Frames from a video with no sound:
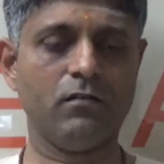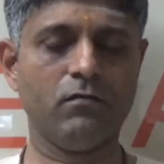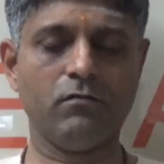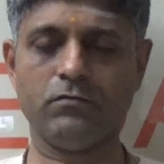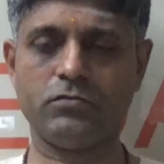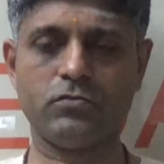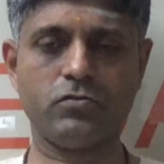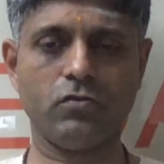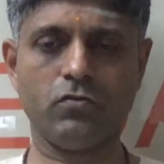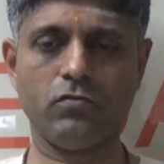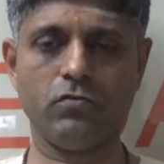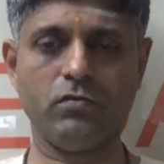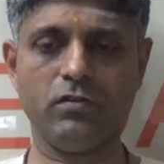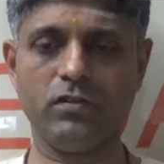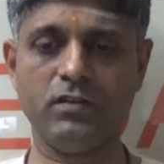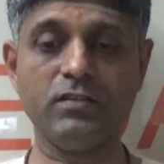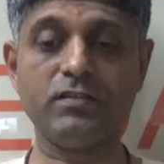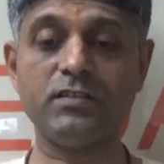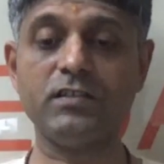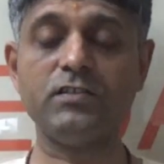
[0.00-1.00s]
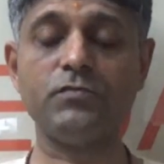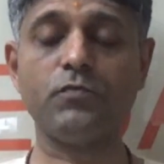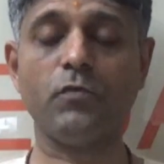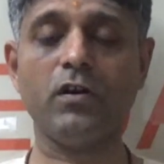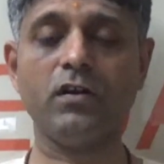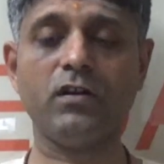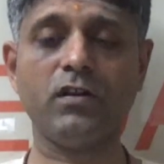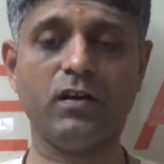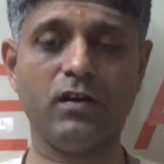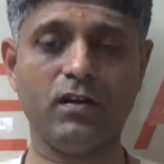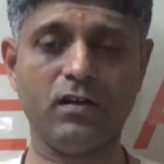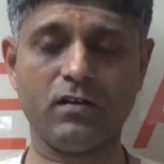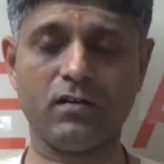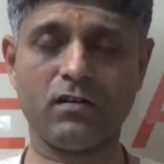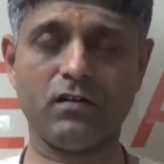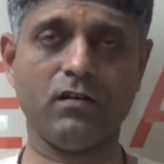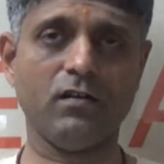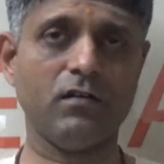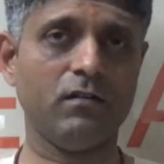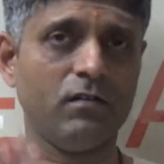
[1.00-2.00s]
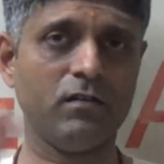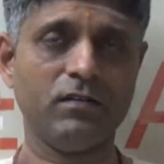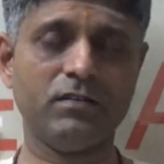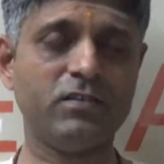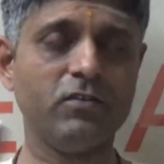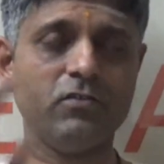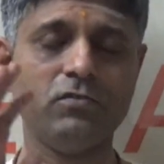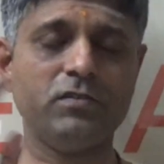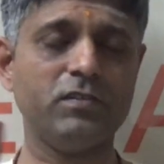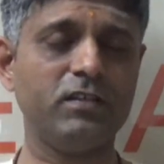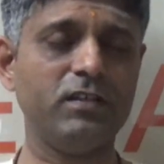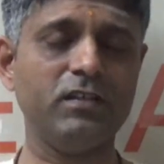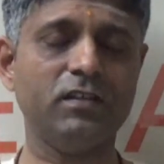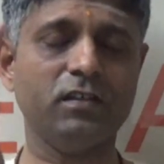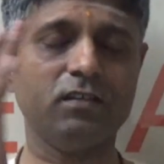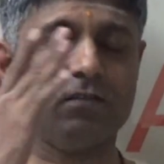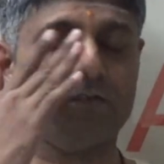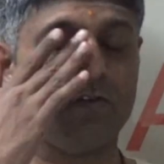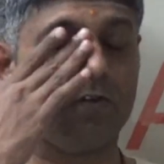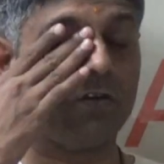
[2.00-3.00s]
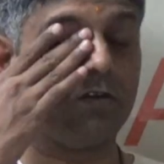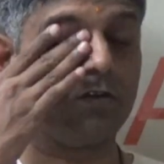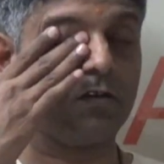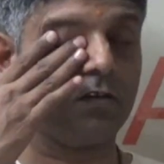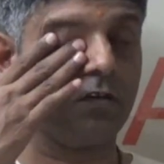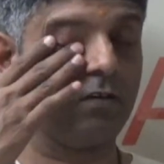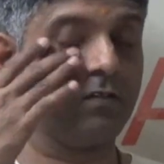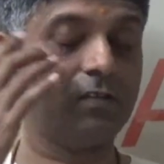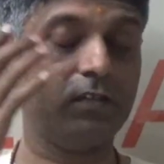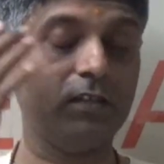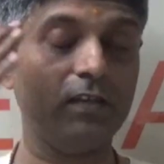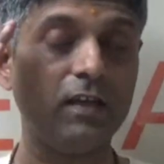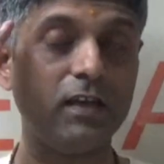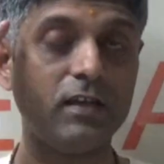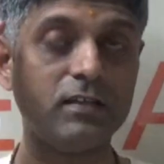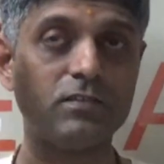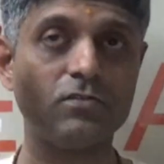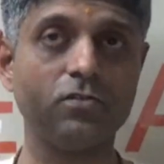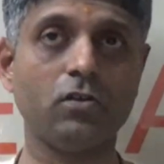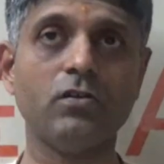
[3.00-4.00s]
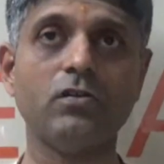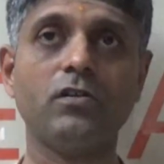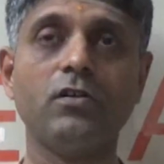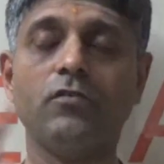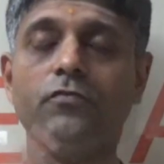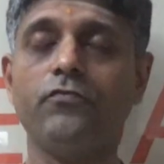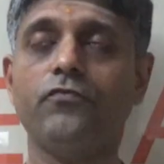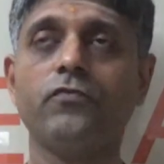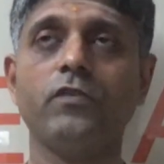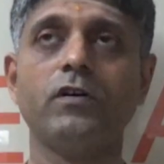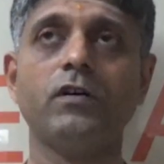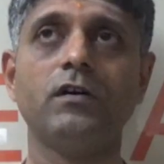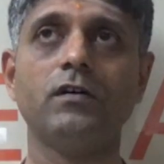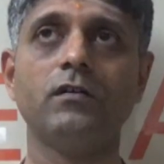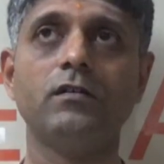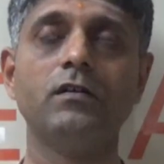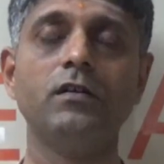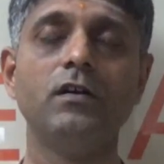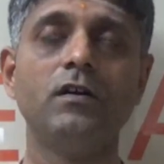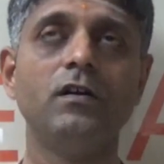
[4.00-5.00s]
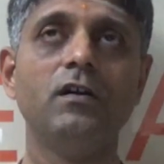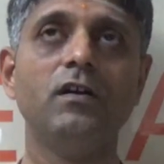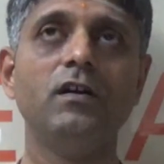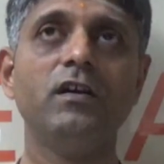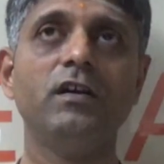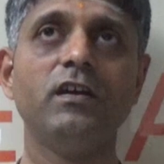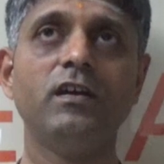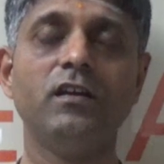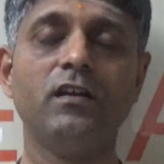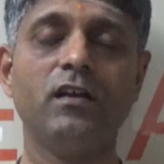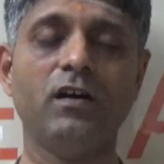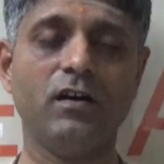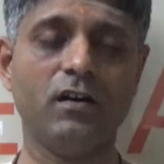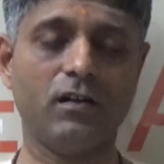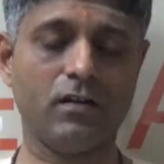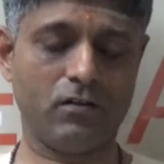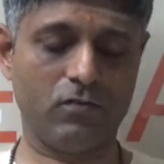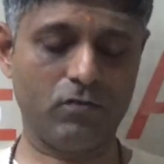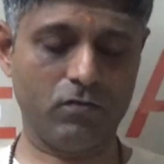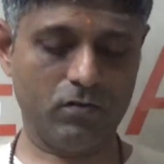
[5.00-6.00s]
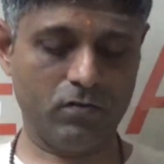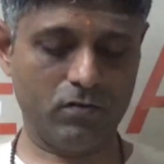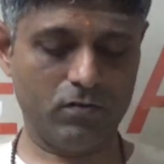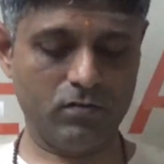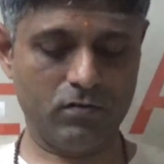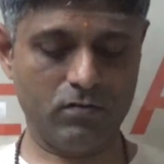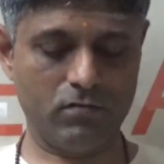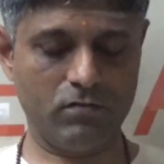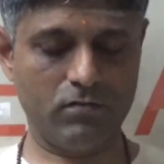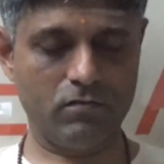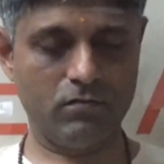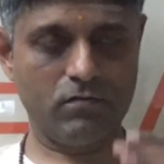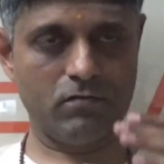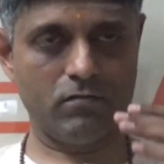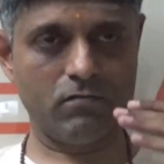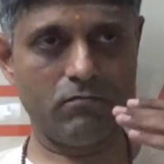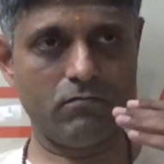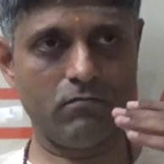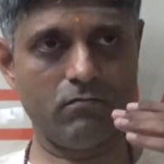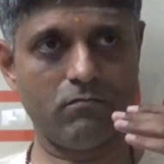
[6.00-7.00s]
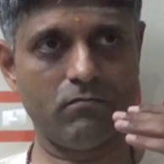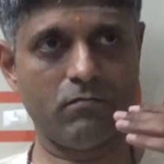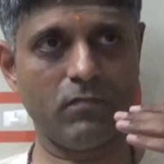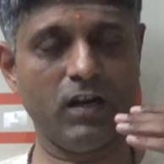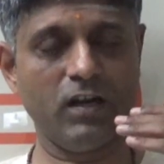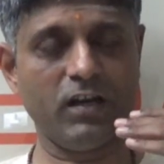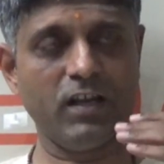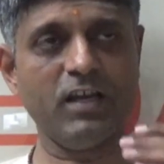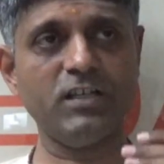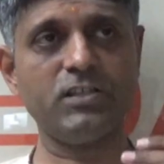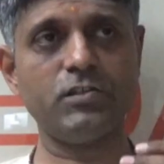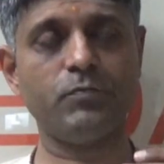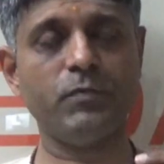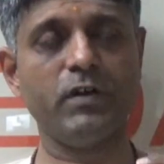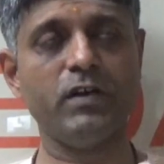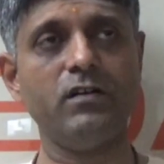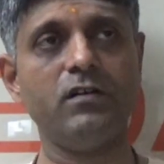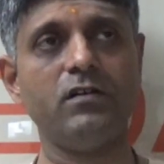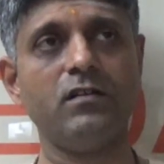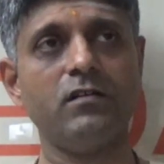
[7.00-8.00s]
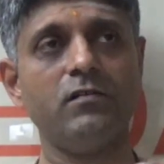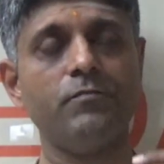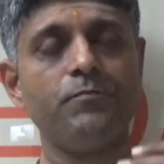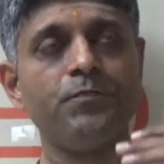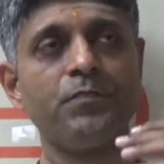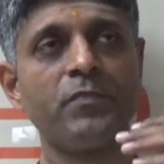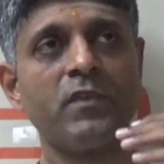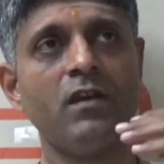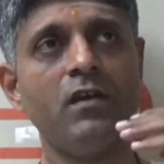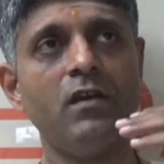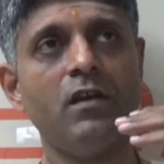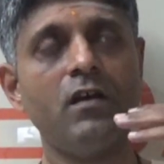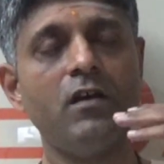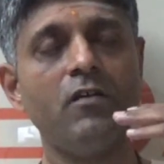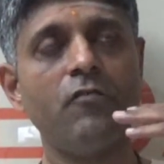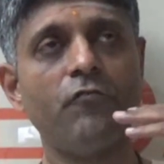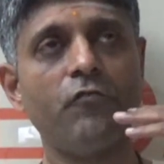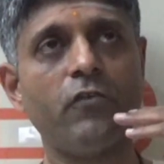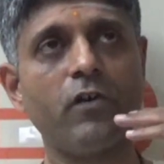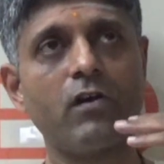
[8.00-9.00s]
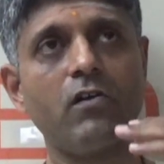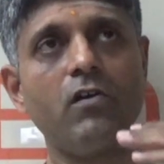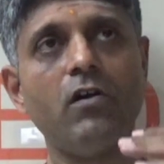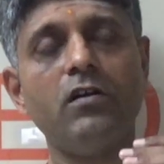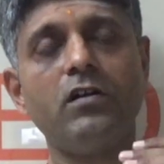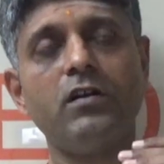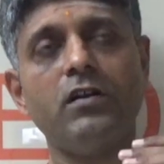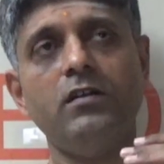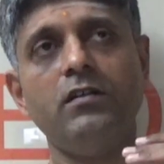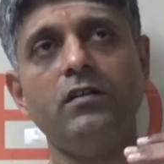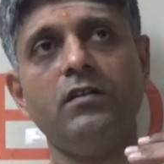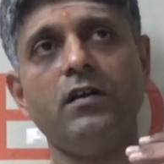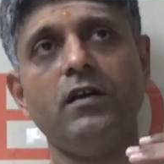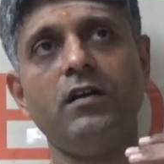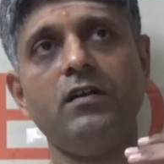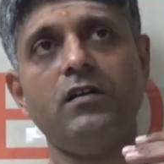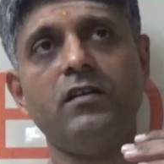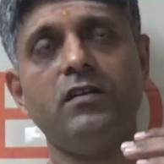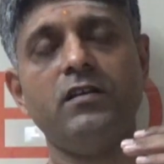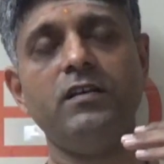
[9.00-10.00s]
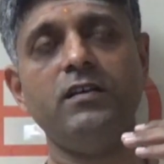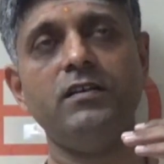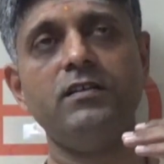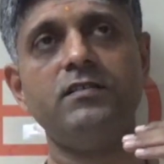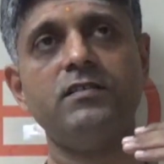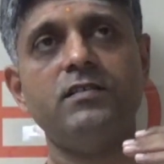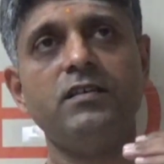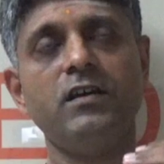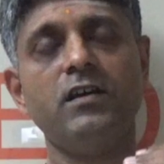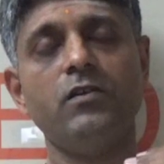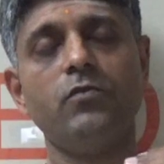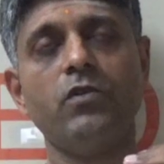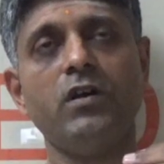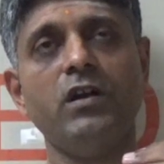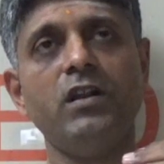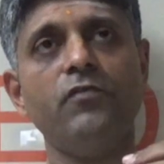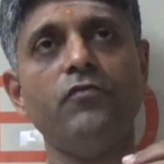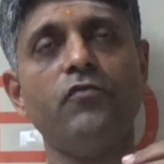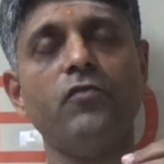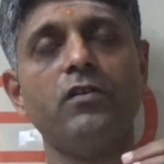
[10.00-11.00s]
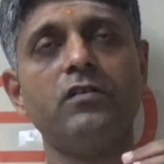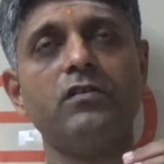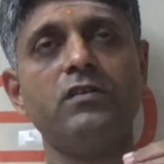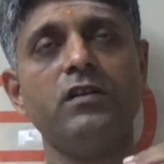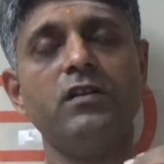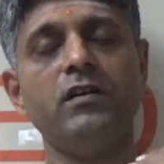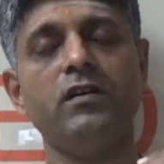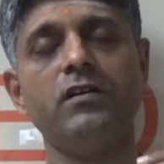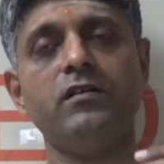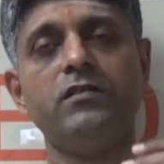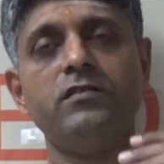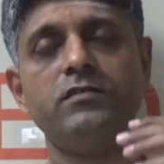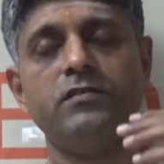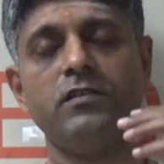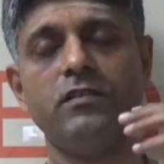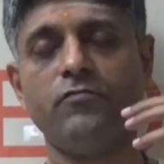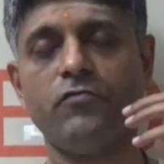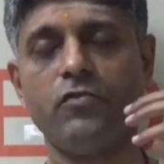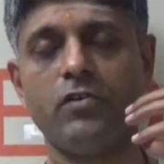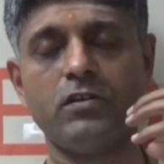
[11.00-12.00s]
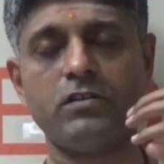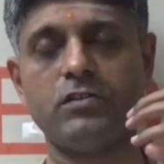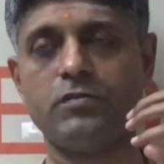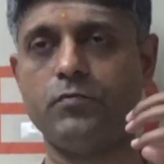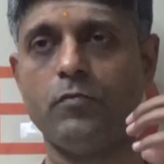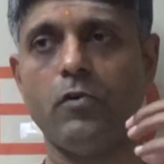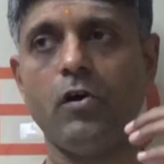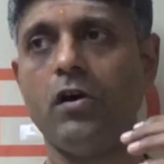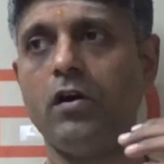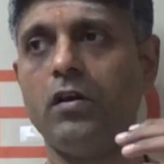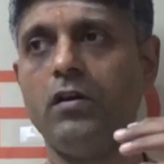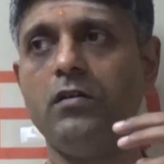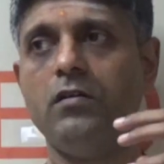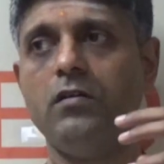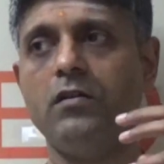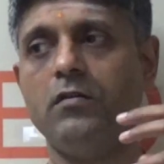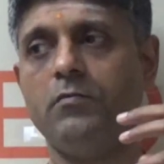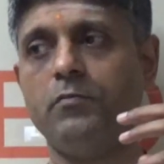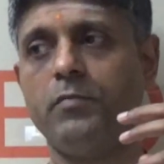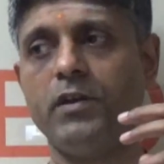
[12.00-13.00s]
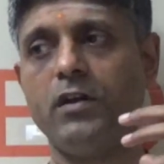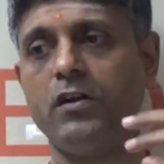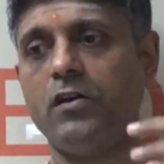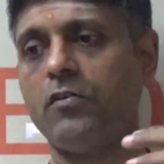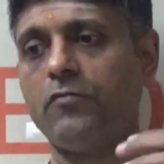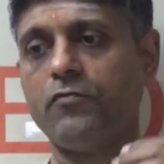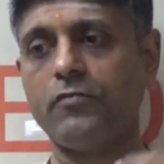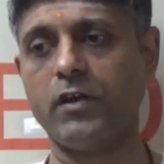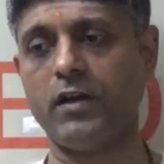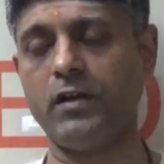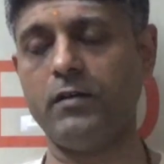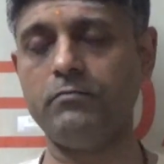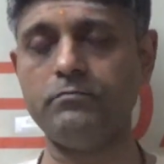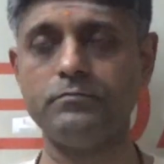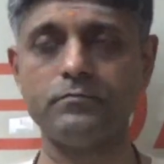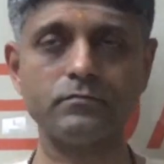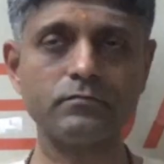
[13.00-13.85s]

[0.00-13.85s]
So this is what her, so she has sort of in her attachment forgotten that he is here only for 3 years, for a small period of time,